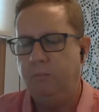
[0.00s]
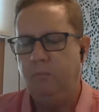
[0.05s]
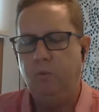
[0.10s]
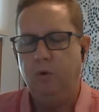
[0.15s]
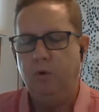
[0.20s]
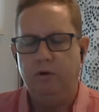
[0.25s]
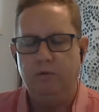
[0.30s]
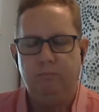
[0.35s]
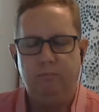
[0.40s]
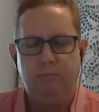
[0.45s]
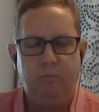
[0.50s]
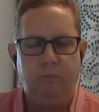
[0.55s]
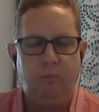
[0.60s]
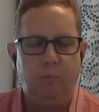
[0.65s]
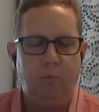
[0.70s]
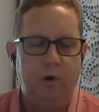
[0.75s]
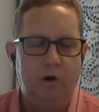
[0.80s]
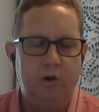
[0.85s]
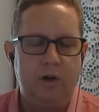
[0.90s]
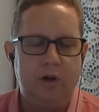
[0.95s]

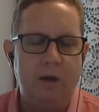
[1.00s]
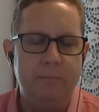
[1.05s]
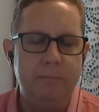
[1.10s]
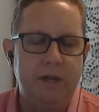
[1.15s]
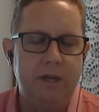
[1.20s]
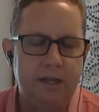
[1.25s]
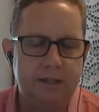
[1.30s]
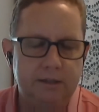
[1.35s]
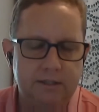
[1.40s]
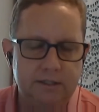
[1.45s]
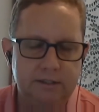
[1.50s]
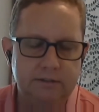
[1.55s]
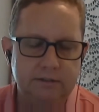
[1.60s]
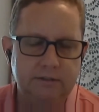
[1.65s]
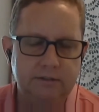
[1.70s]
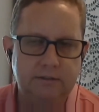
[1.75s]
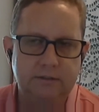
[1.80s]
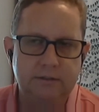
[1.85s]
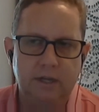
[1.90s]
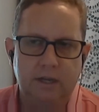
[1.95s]
we're coming at
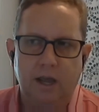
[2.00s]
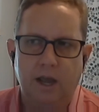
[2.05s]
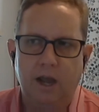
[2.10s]
this